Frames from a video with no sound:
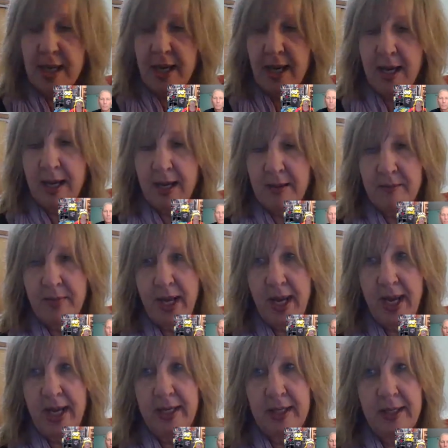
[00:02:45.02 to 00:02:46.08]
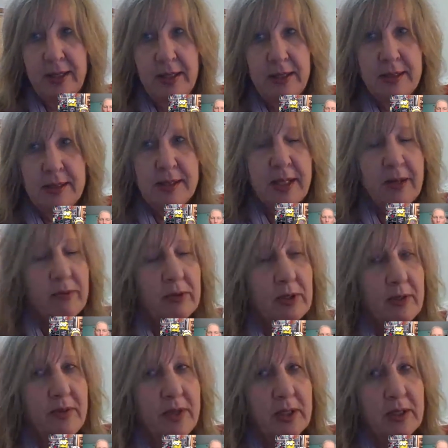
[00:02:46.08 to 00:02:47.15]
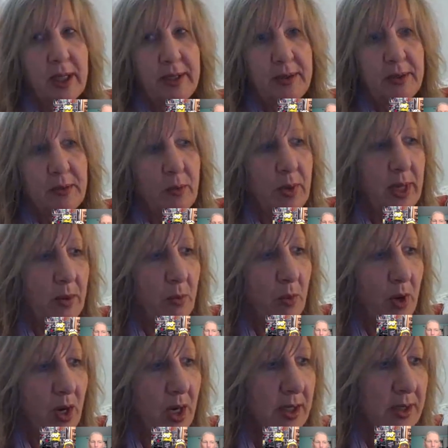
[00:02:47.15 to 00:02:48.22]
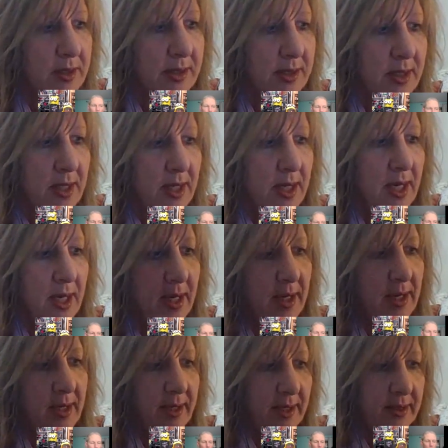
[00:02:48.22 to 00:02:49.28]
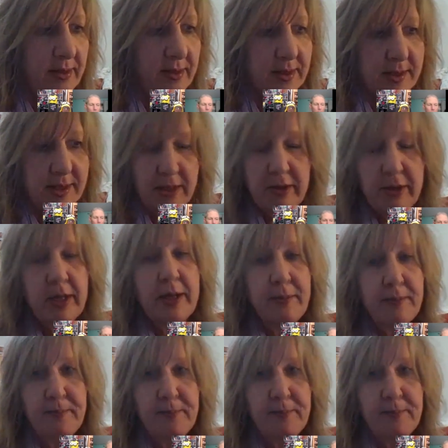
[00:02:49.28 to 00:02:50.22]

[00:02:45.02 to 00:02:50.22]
and in several of the Light the Way walks in this area.